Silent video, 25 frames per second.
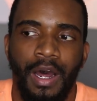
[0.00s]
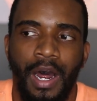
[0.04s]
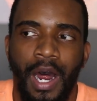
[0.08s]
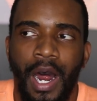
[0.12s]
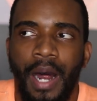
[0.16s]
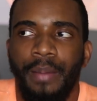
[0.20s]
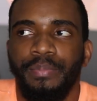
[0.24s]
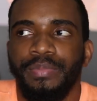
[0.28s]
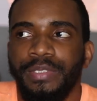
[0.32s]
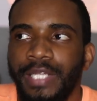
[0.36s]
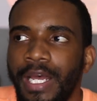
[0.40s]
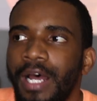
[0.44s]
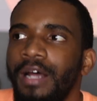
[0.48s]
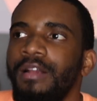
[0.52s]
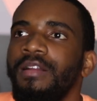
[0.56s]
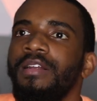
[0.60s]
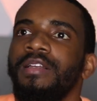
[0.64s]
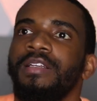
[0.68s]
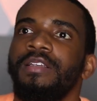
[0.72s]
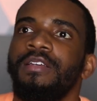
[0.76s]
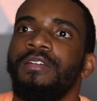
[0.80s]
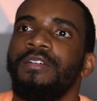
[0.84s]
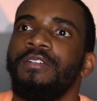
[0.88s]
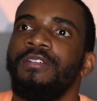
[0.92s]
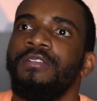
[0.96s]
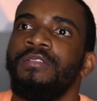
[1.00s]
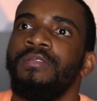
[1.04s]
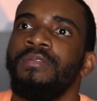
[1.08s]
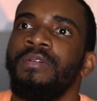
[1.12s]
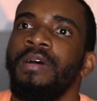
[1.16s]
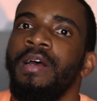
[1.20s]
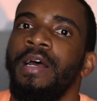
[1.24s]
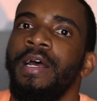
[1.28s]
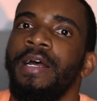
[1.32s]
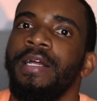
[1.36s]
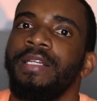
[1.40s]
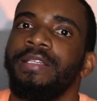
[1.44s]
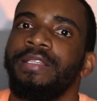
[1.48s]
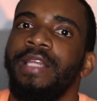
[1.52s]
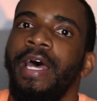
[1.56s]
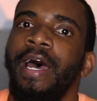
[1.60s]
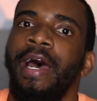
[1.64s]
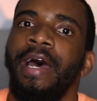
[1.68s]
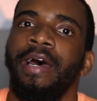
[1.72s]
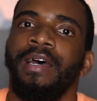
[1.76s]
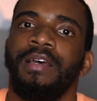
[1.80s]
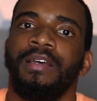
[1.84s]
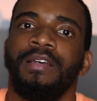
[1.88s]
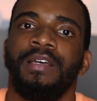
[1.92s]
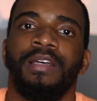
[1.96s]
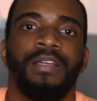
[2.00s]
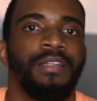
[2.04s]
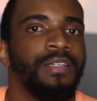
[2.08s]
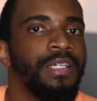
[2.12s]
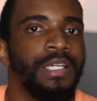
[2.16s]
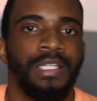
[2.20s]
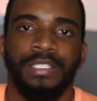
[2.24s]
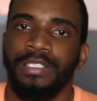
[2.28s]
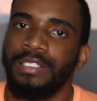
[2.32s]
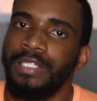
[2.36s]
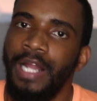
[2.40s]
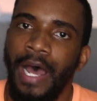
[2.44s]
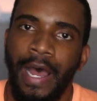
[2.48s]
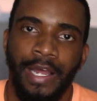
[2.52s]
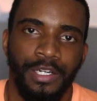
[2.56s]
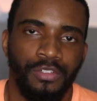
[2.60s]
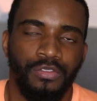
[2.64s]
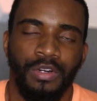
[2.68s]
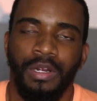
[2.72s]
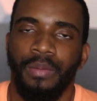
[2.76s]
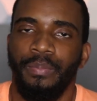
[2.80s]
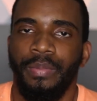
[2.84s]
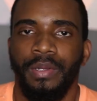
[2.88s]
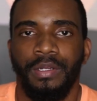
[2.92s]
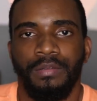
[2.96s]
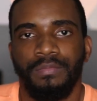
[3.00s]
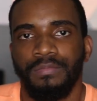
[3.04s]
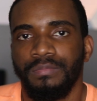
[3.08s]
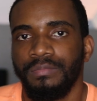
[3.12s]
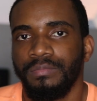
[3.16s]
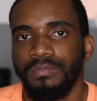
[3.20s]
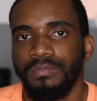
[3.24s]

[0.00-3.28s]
I'm telling you that it's not tripping.